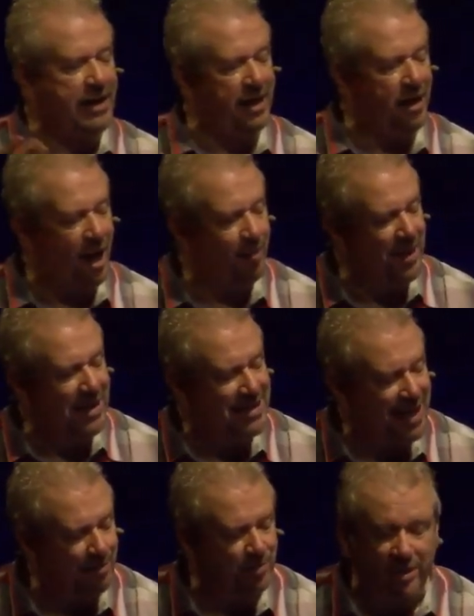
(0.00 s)
cannot be
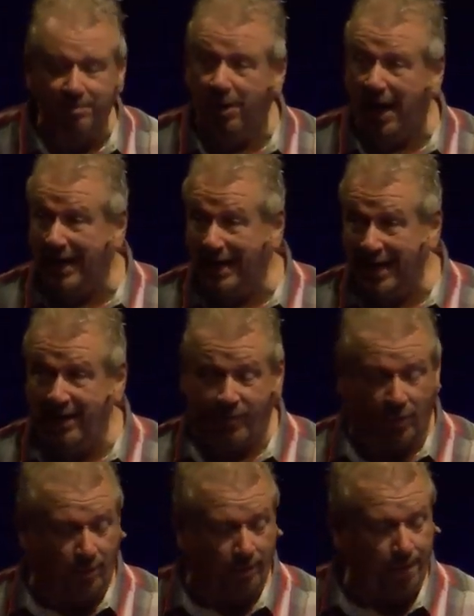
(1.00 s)
tempted by
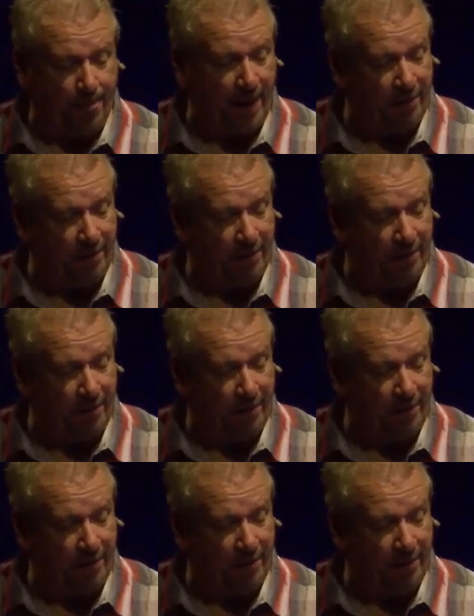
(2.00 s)
evil.